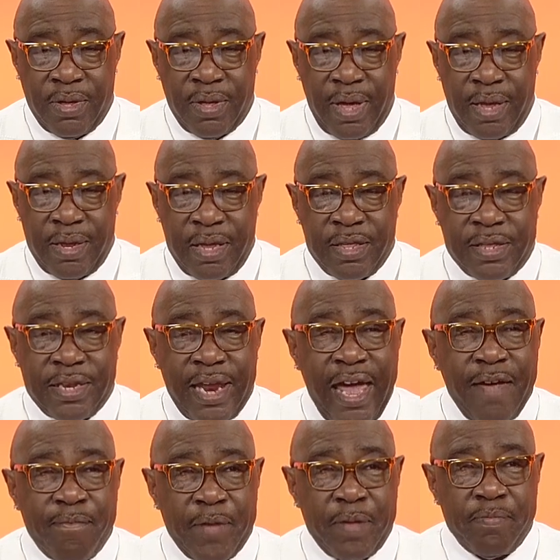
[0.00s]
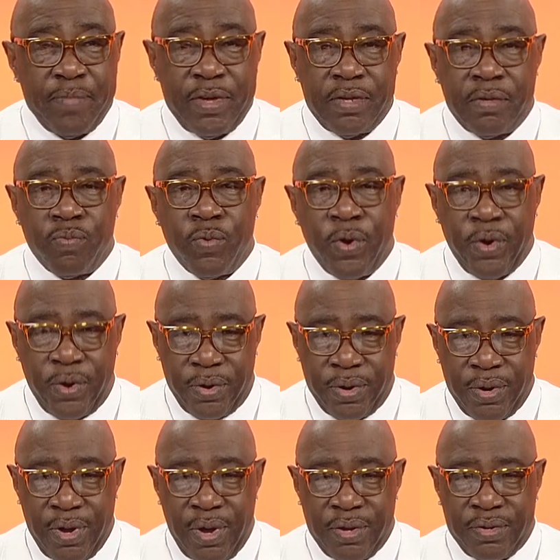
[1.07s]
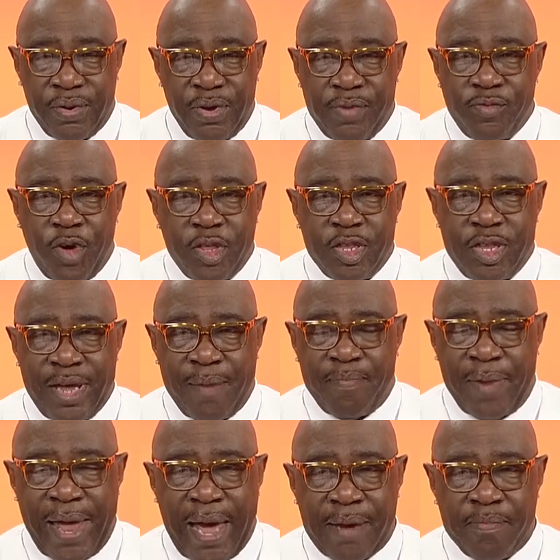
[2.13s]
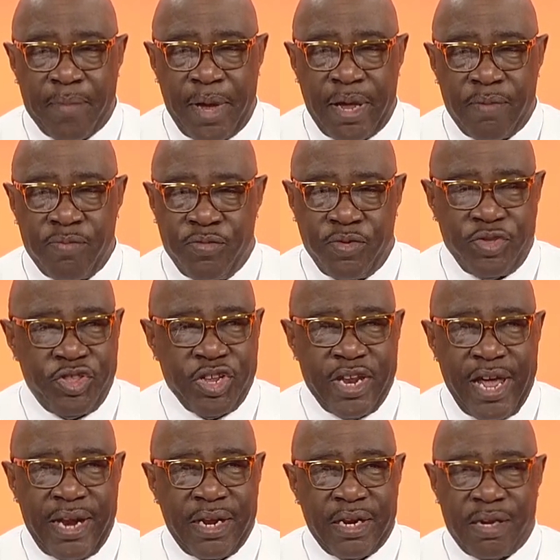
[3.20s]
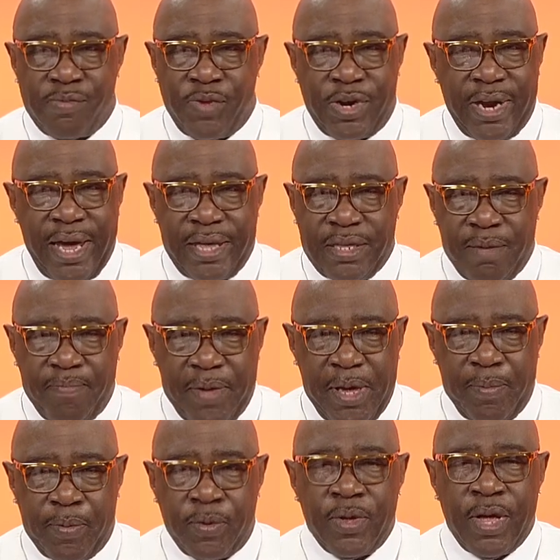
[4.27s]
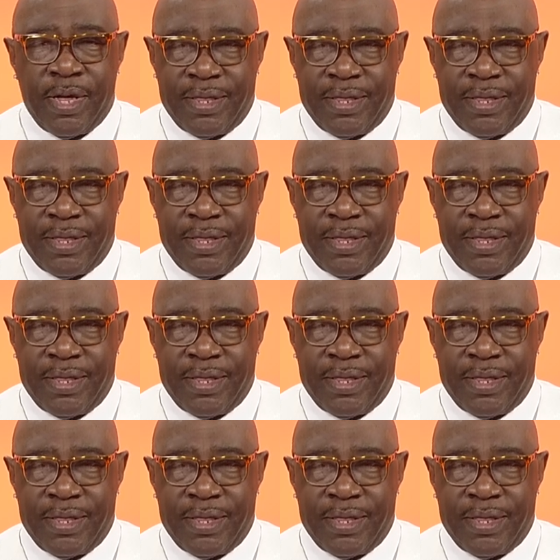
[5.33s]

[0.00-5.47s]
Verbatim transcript: And enslavement means work. So it wasn't that black men genetically were lazy people.